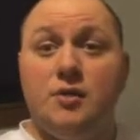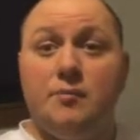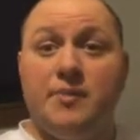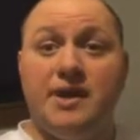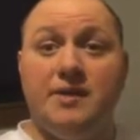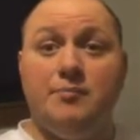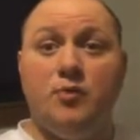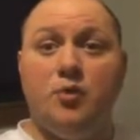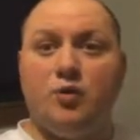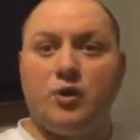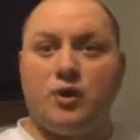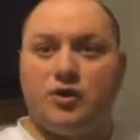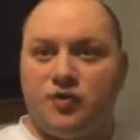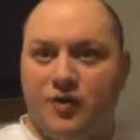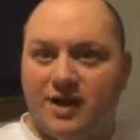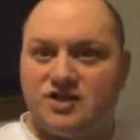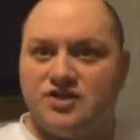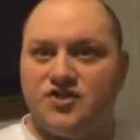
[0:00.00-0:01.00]
be more
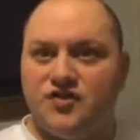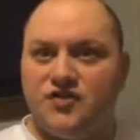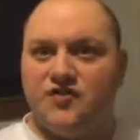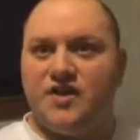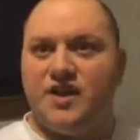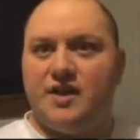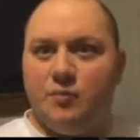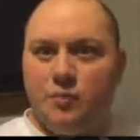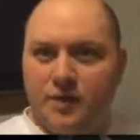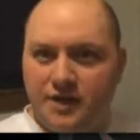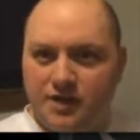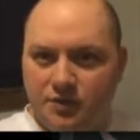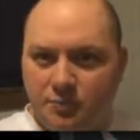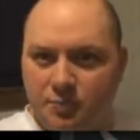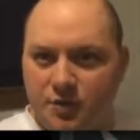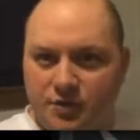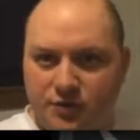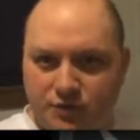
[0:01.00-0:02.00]
aggressive and when
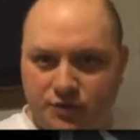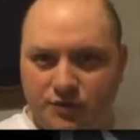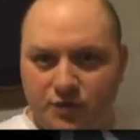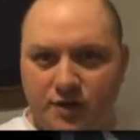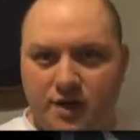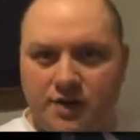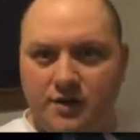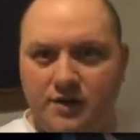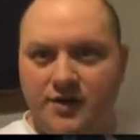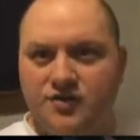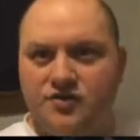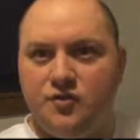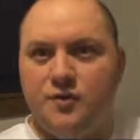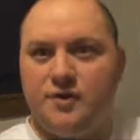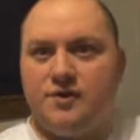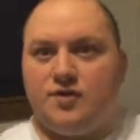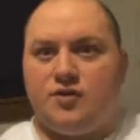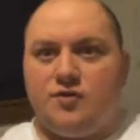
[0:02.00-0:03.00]
you put your throttle
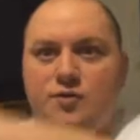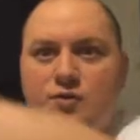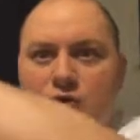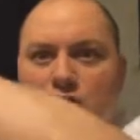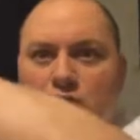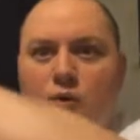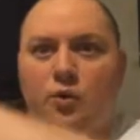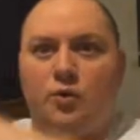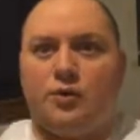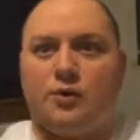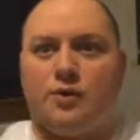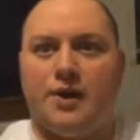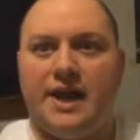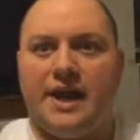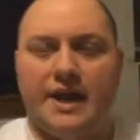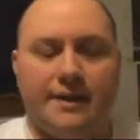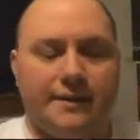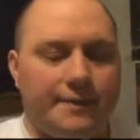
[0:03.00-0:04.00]
into it through the
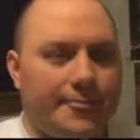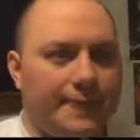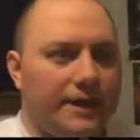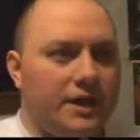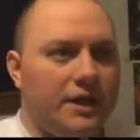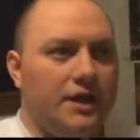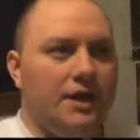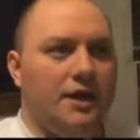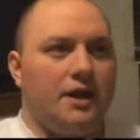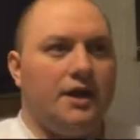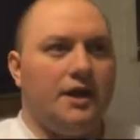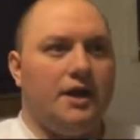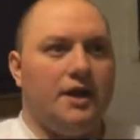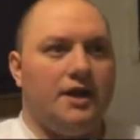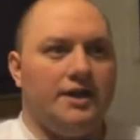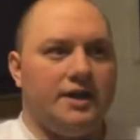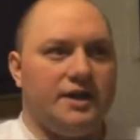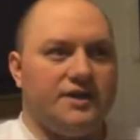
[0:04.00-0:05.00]
corner. And
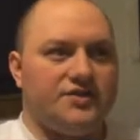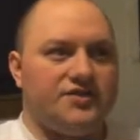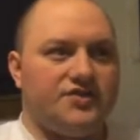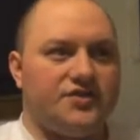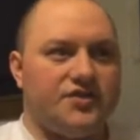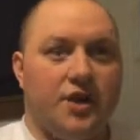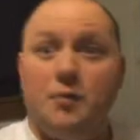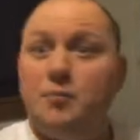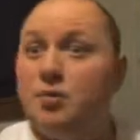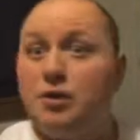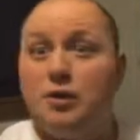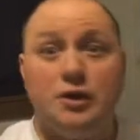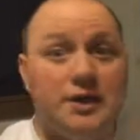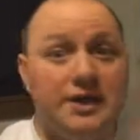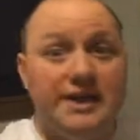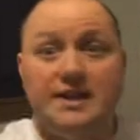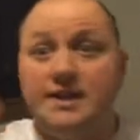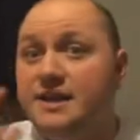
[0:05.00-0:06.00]
it's
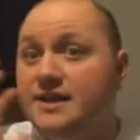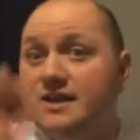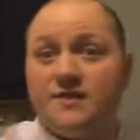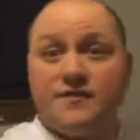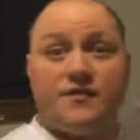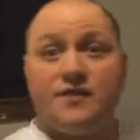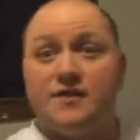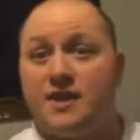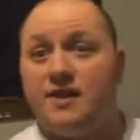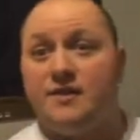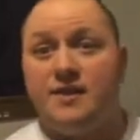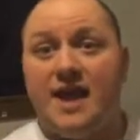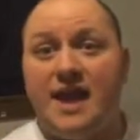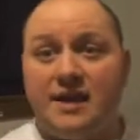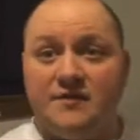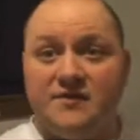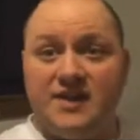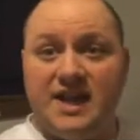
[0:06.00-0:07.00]
completely different than
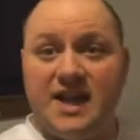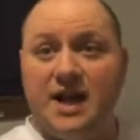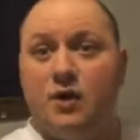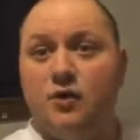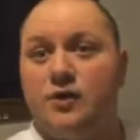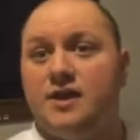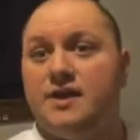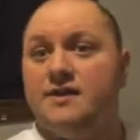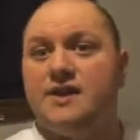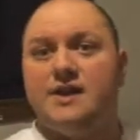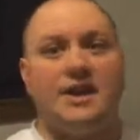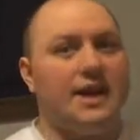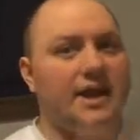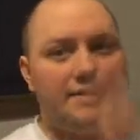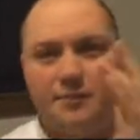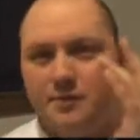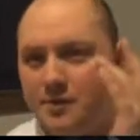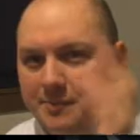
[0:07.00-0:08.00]
that of the Audi and than
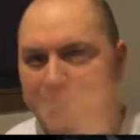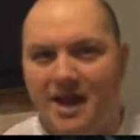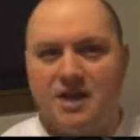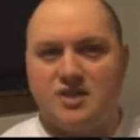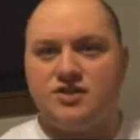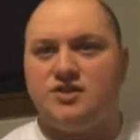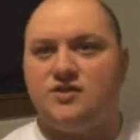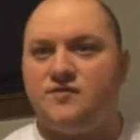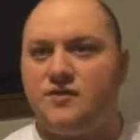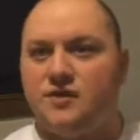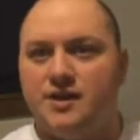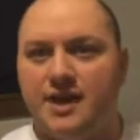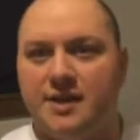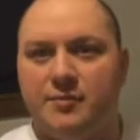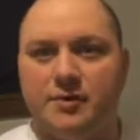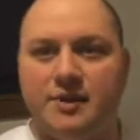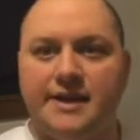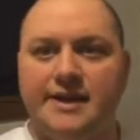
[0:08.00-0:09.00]
I would imagine of the
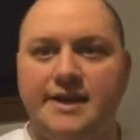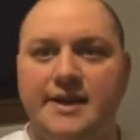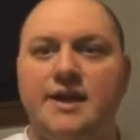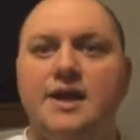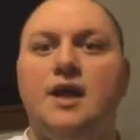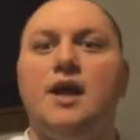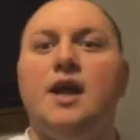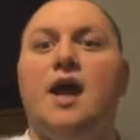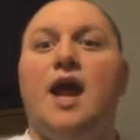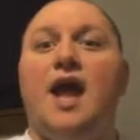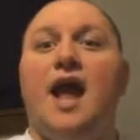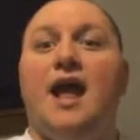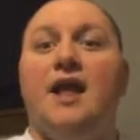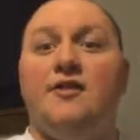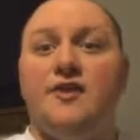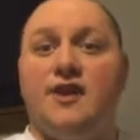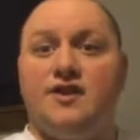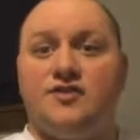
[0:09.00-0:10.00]
Lamborghini.
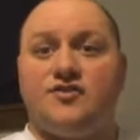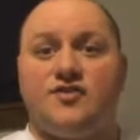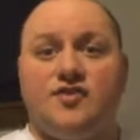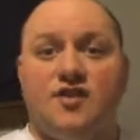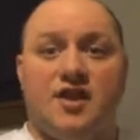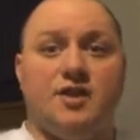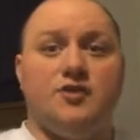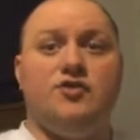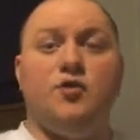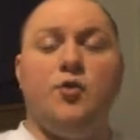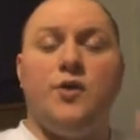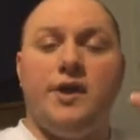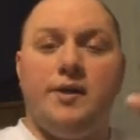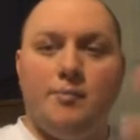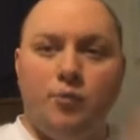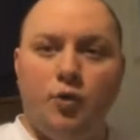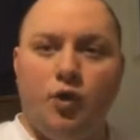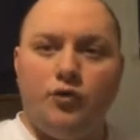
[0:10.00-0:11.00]
And that is the thing,
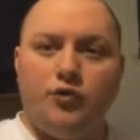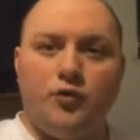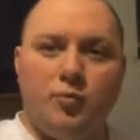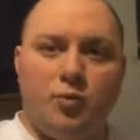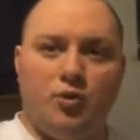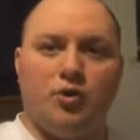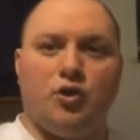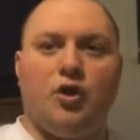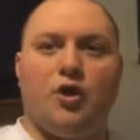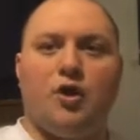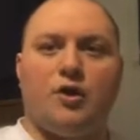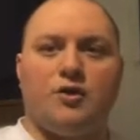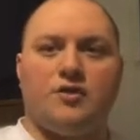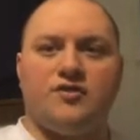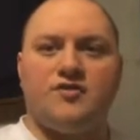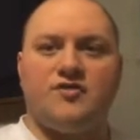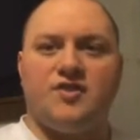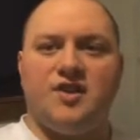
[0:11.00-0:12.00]
doing multiple
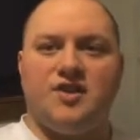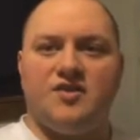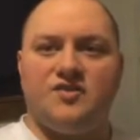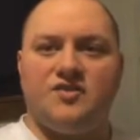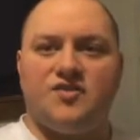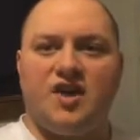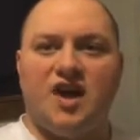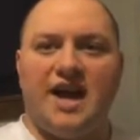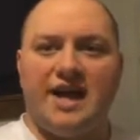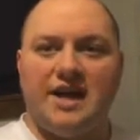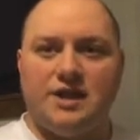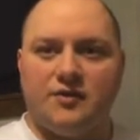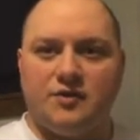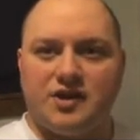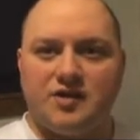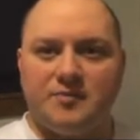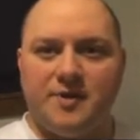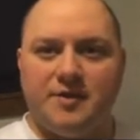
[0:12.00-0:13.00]
cars is
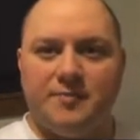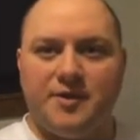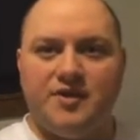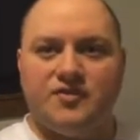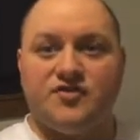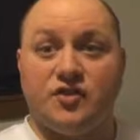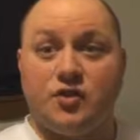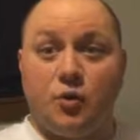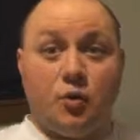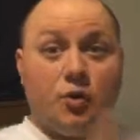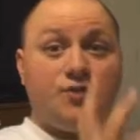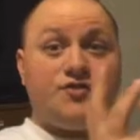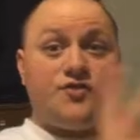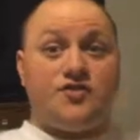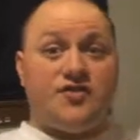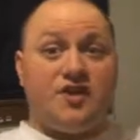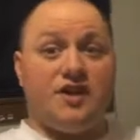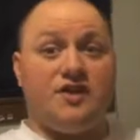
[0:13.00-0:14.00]
highly recommended because the course does